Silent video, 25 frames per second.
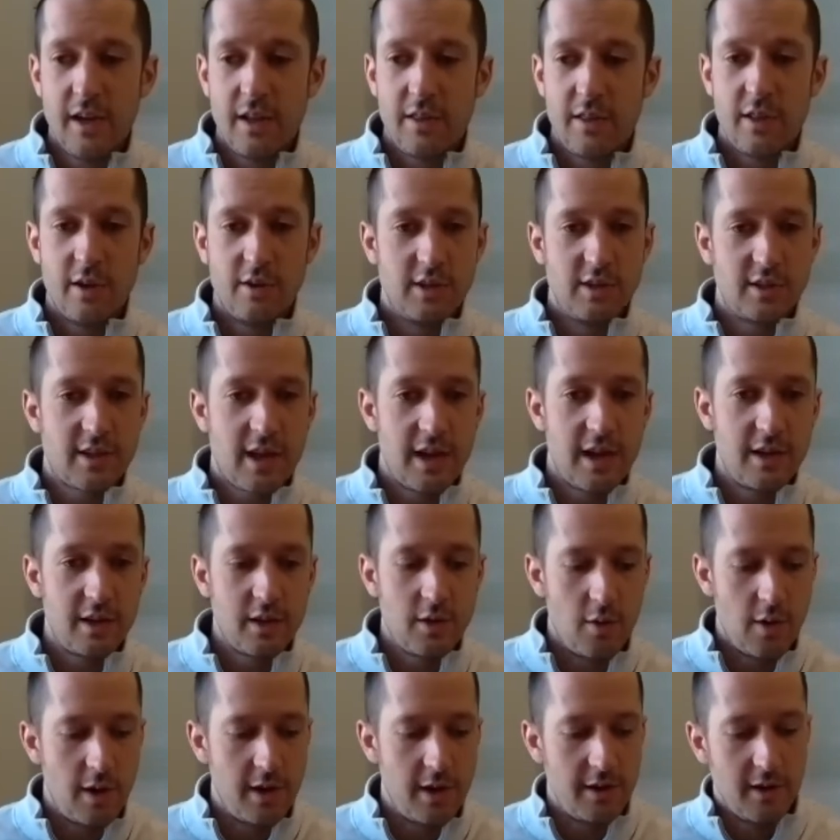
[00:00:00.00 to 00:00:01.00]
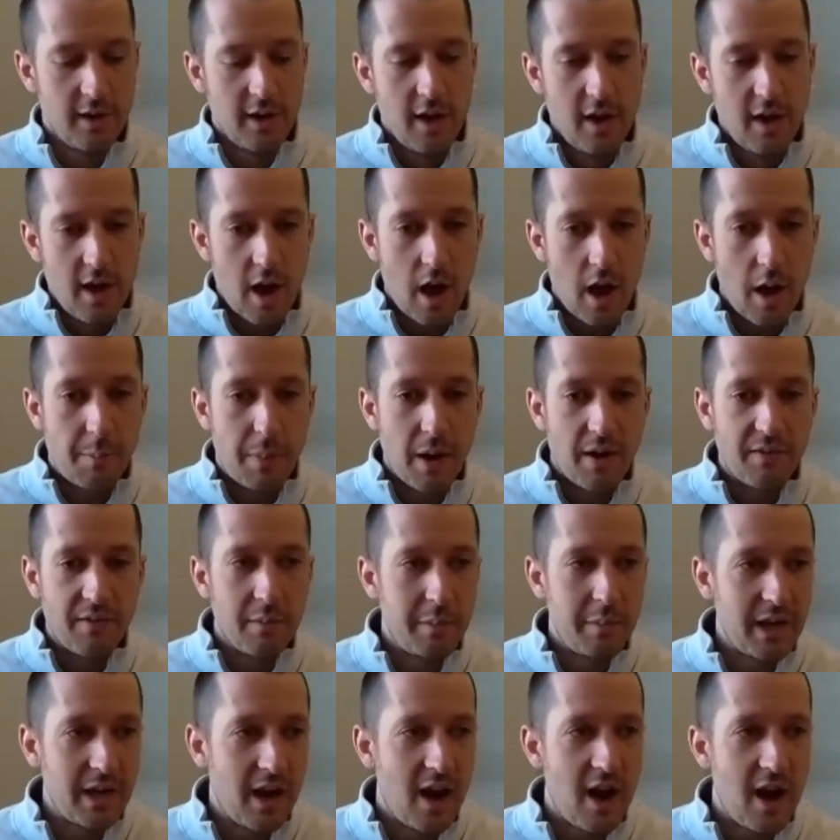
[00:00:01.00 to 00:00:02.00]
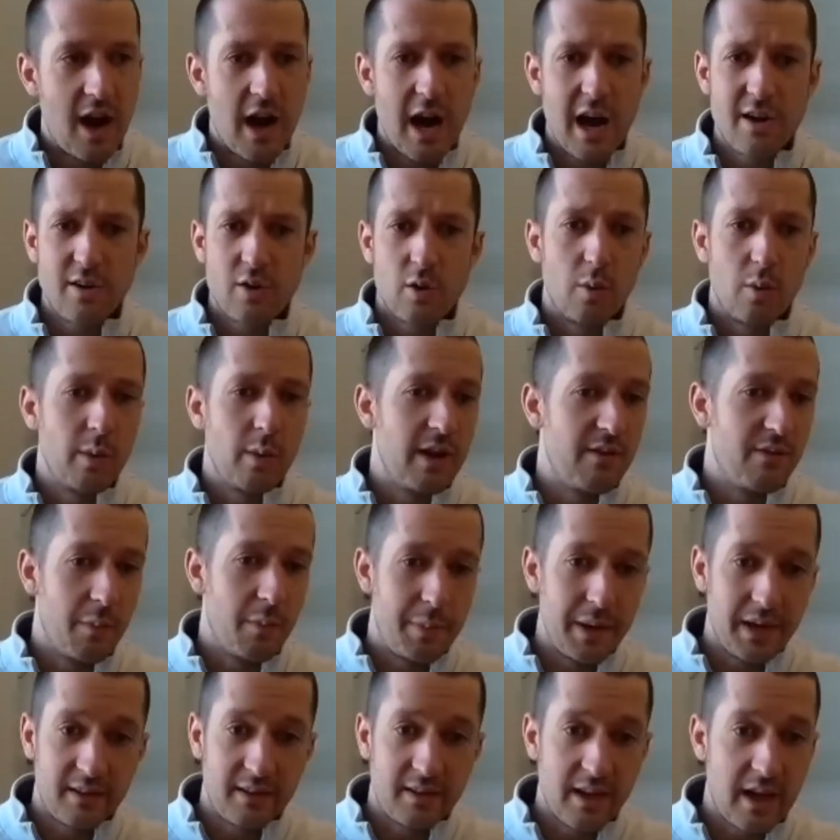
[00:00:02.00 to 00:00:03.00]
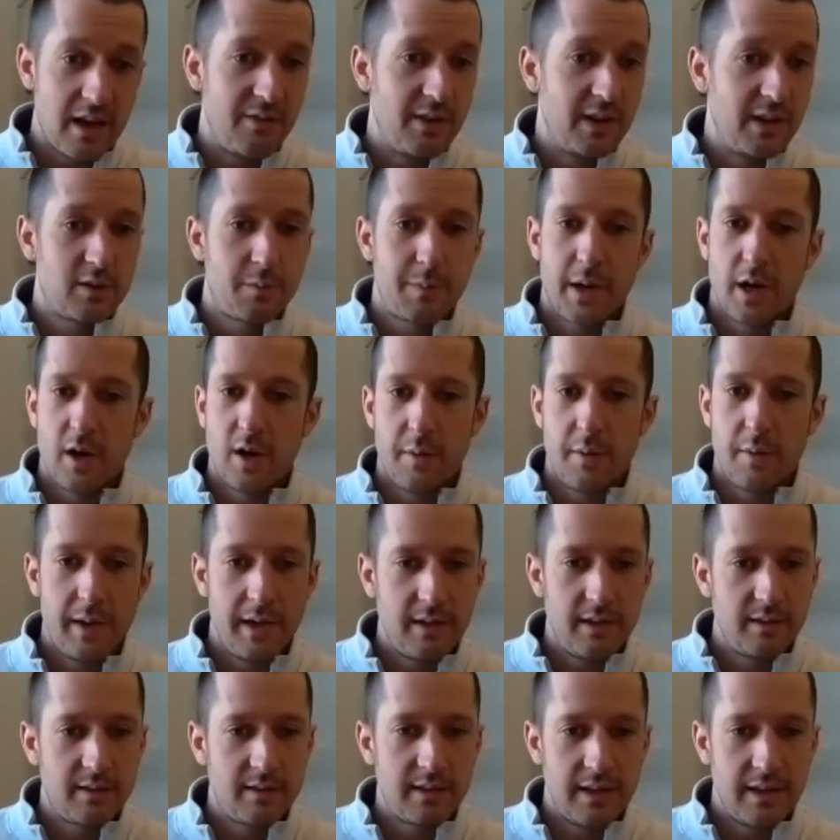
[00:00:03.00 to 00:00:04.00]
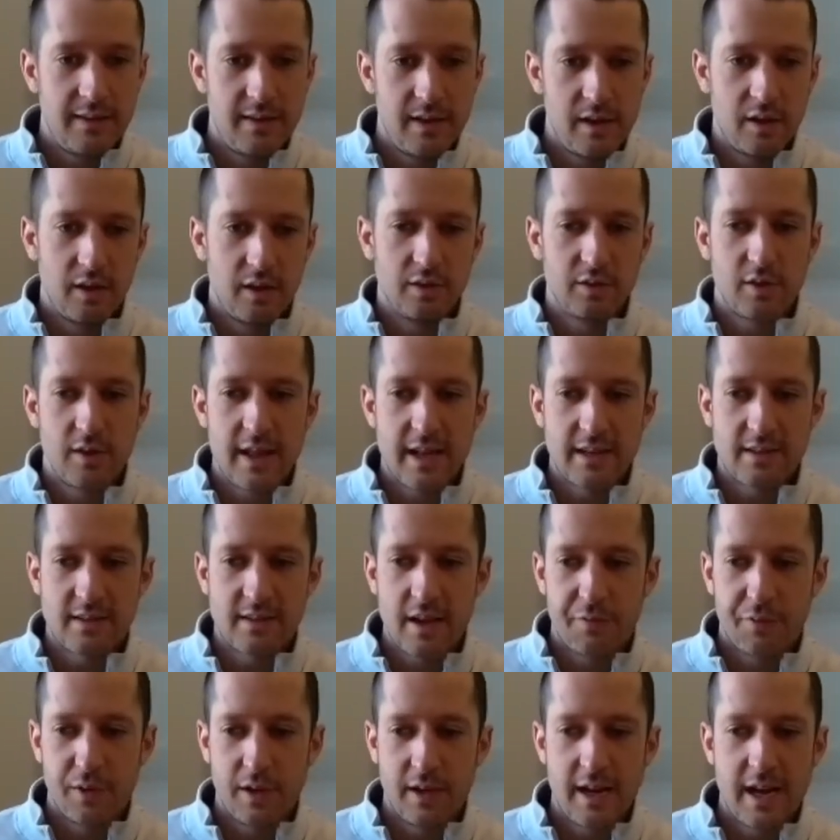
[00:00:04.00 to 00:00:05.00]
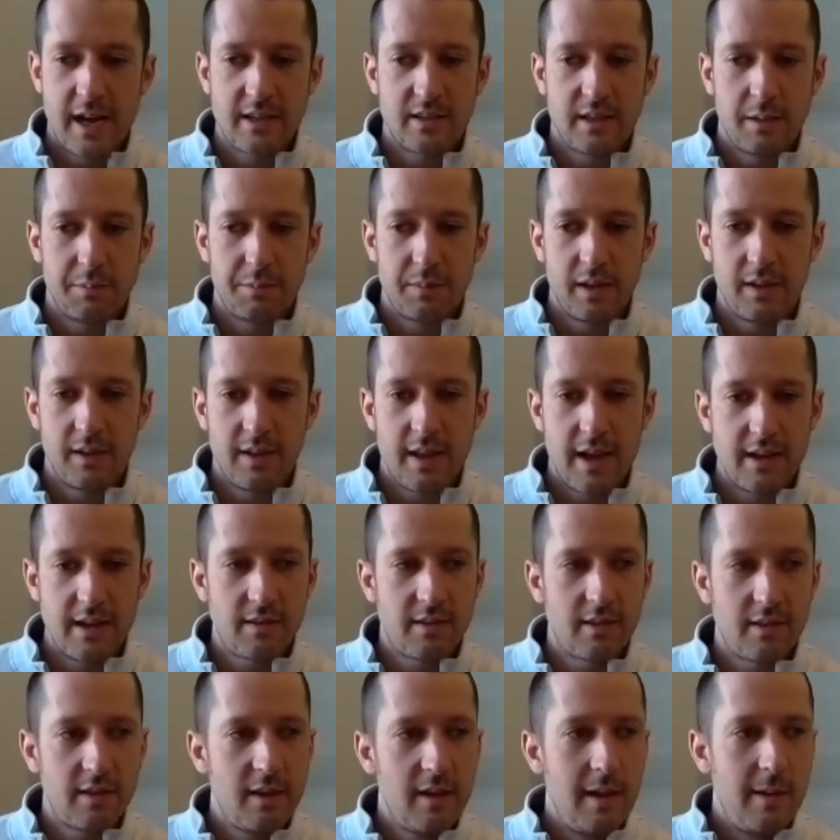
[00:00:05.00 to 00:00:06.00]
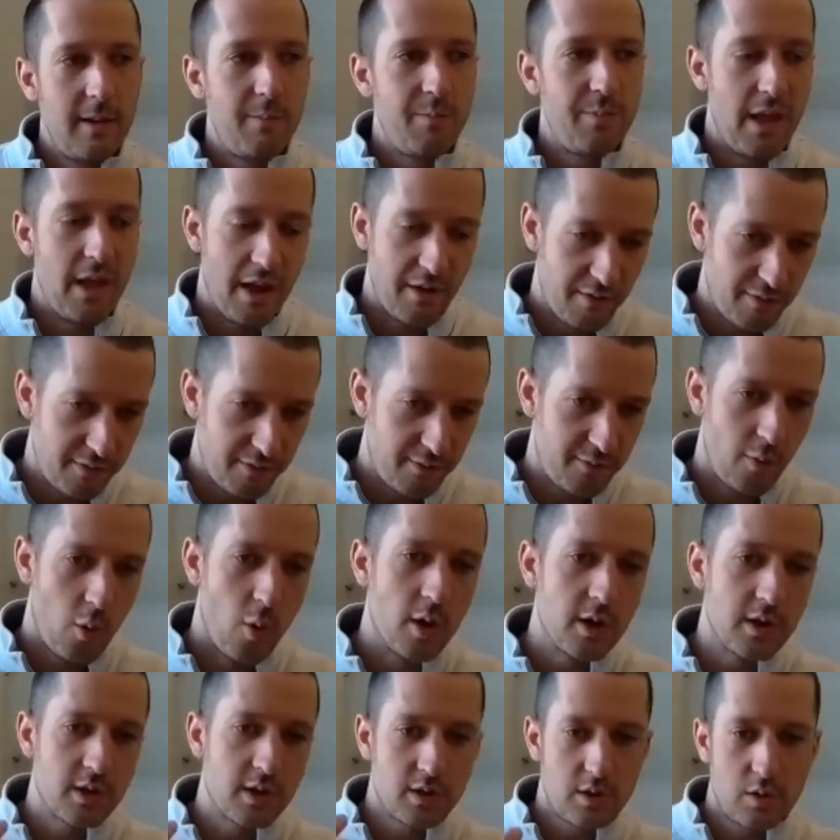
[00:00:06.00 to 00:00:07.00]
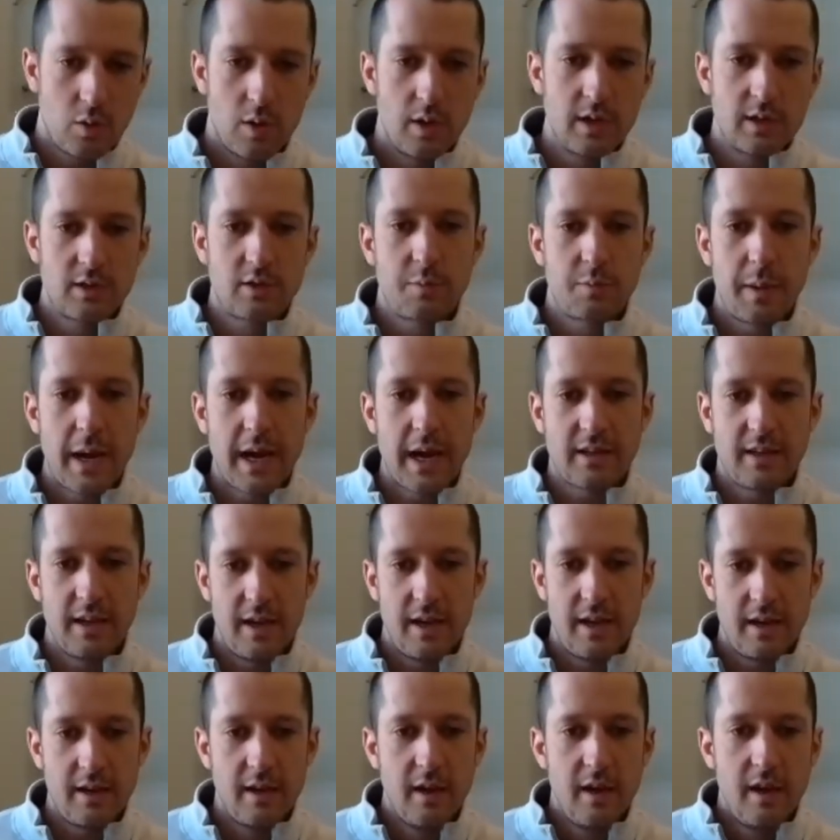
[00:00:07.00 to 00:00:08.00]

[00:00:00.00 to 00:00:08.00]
they're just kind of going above and beyond, or we have a big set of experiments, and so that's definitely not something that's forced or expected.